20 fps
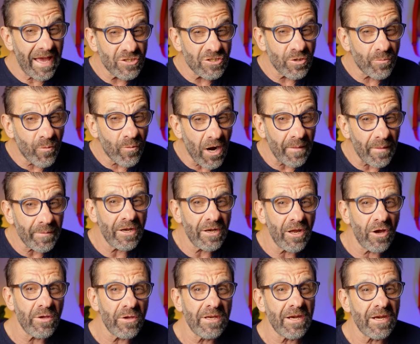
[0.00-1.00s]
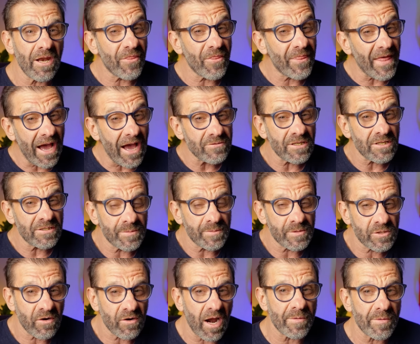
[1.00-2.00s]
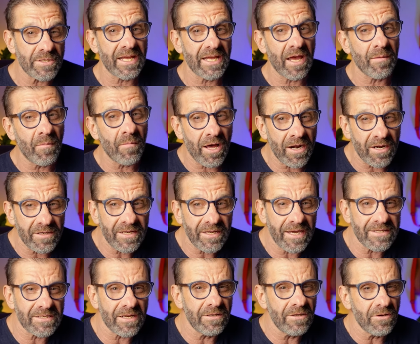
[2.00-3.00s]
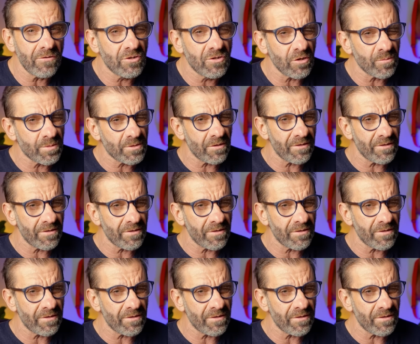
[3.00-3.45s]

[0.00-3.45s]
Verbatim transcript: As you probably know, you need a thousand subscribers to get monetized on YouTube,